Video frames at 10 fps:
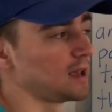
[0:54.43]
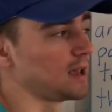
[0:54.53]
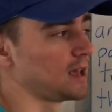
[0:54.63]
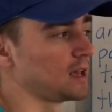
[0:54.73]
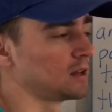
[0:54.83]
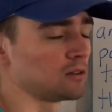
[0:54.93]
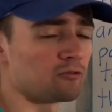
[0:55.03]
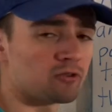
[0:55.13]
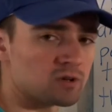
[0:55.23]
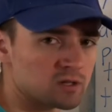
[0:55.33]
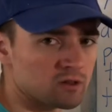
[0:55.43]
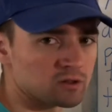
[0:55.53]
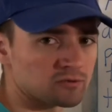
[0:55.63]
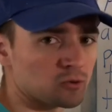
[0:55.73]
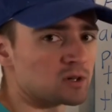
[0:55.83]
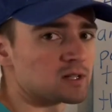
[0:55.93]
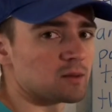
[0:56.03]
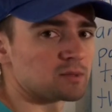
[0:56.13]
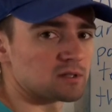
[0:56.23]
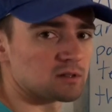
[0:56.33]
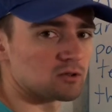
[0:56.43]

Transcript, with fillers: And the first of those four steps is to